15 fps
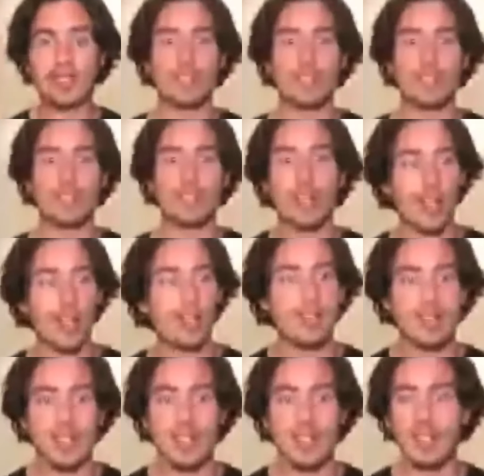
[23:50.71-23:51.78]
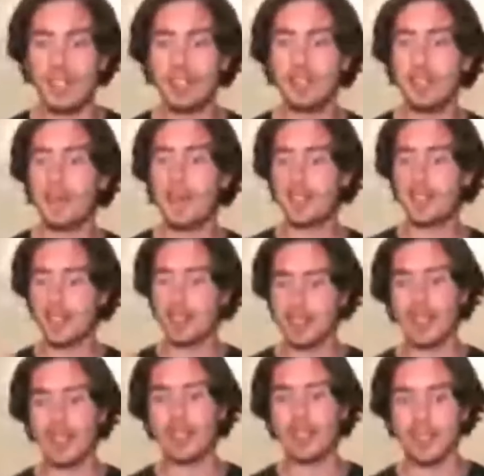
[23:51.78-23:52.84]
is the soil, and the seed is the best is the
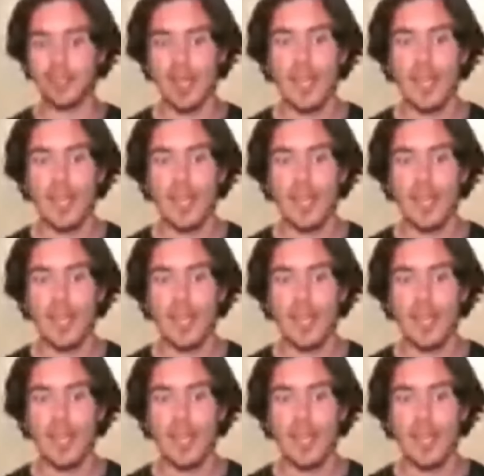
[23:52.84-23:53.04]
seed.